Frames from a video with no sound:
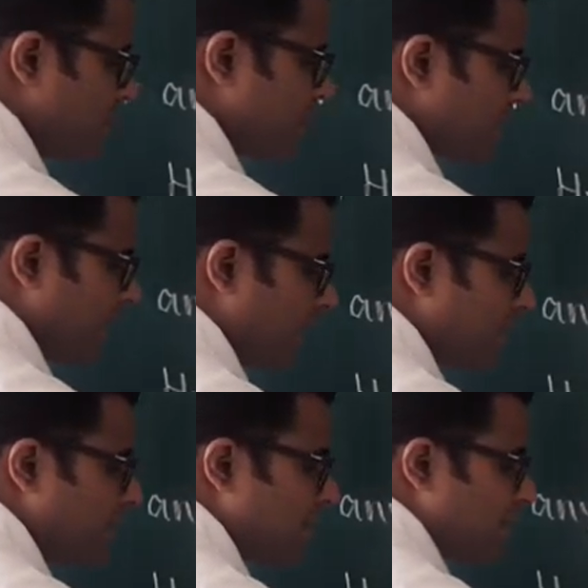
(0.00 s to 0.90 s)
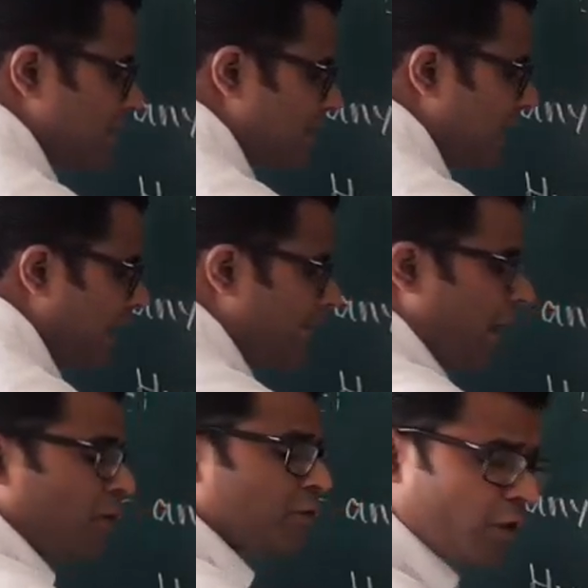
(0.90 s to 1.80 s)
more than the
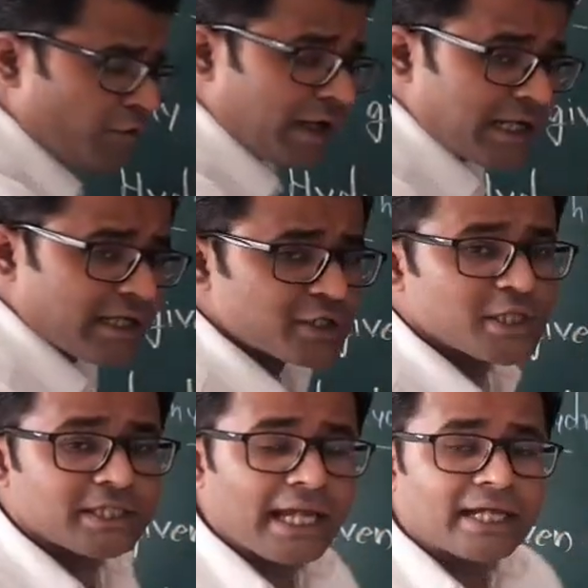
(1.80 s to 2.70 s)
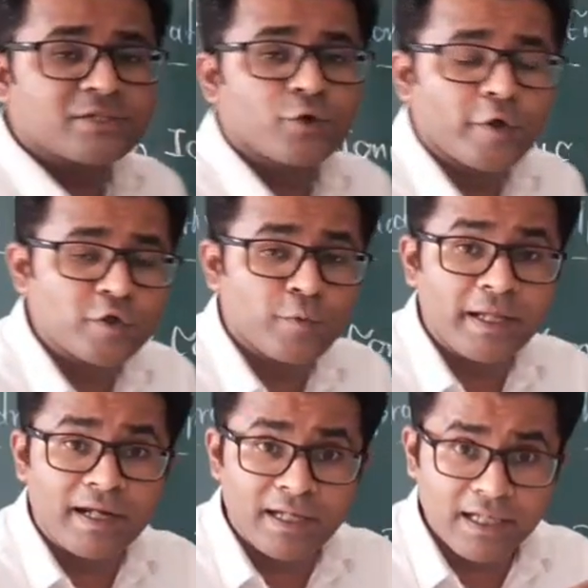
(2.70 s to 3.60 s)
amount of energy that is going to
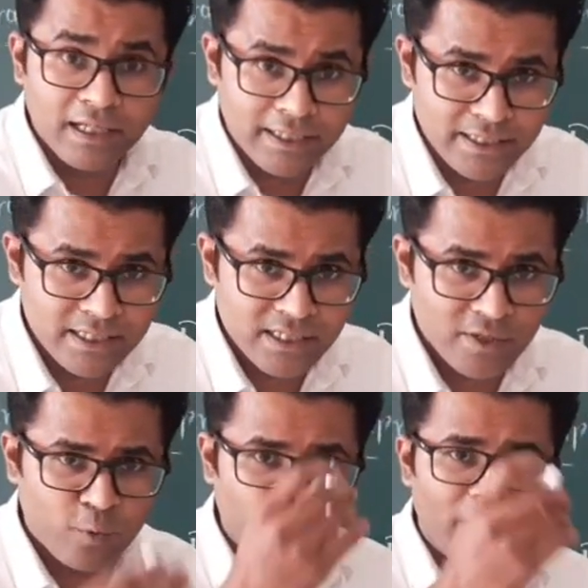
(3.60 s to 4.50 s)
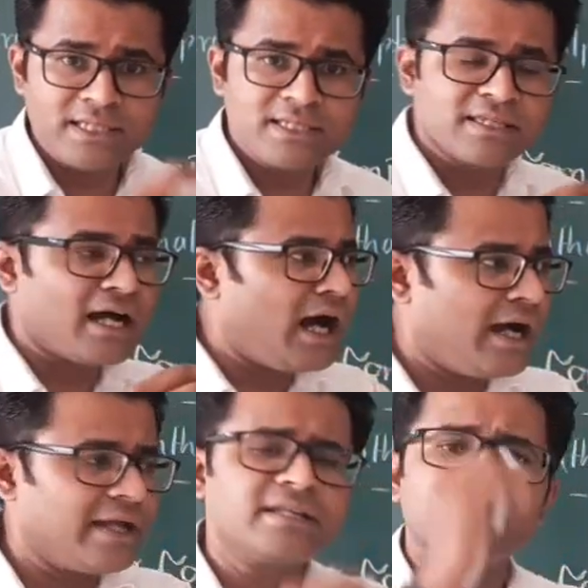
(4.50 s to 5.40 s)
be released once the
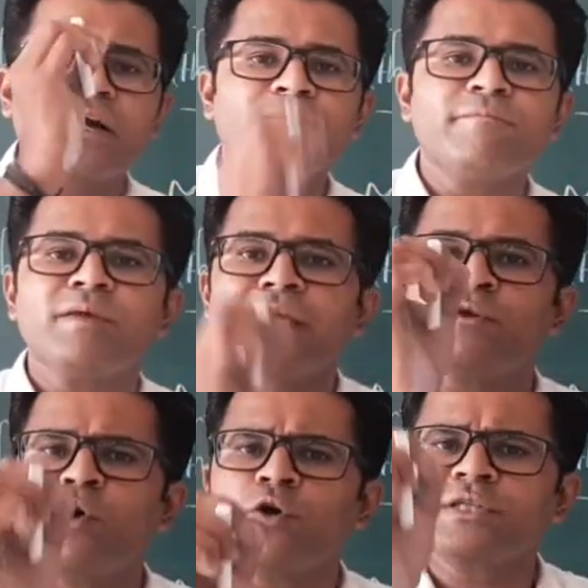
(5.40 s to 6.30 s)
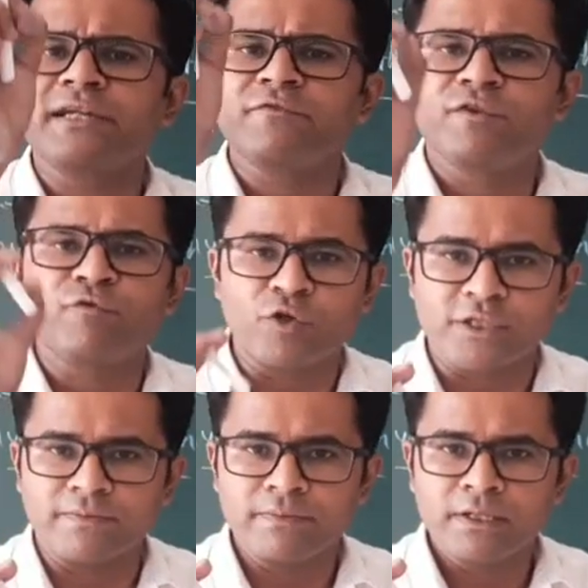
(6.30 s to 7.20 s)
ion comes in contact with
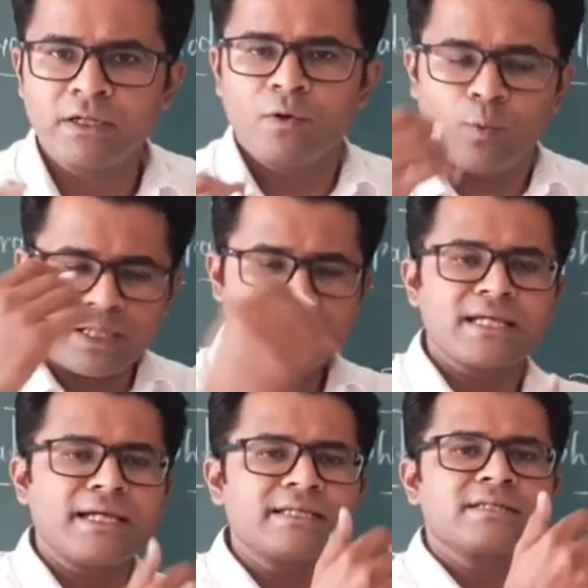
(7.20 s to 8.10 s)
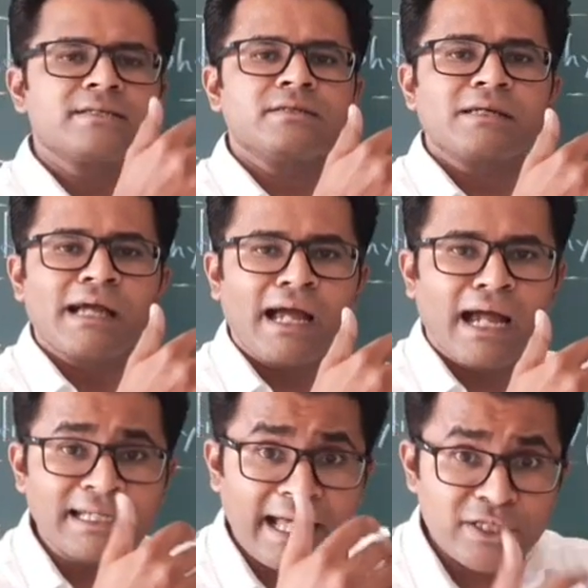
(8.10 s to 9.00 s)
water. Once it
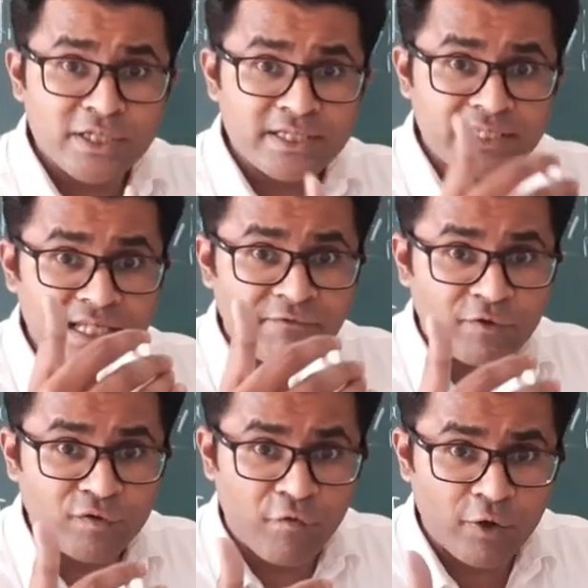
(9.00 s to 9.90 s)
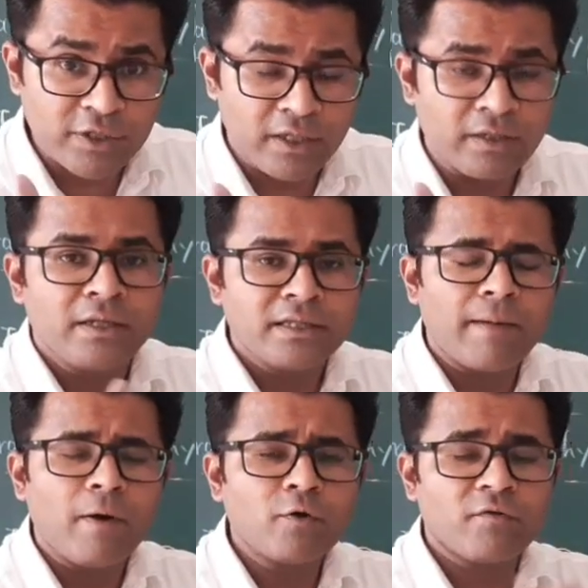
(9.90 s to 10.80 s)
attaches itself with water, the
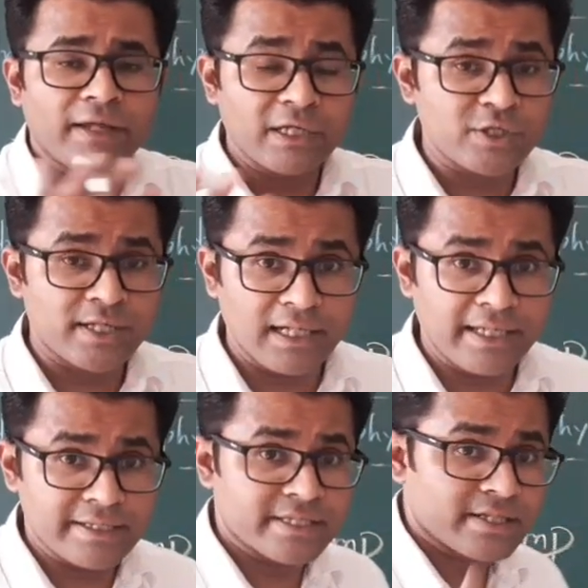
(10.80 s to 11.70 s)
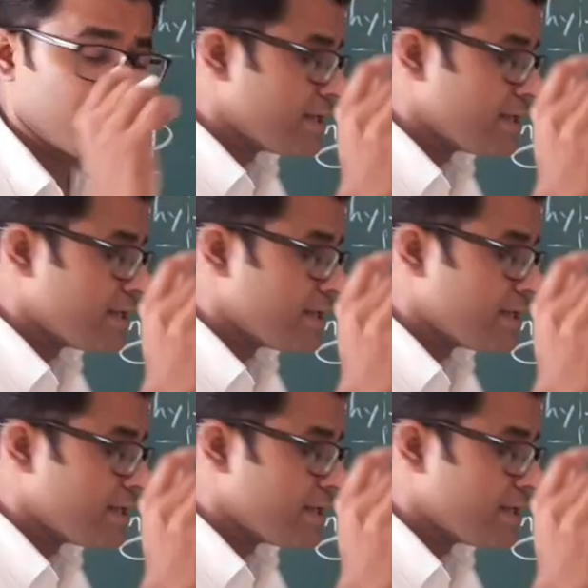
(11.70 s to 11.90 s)
amount of energy released,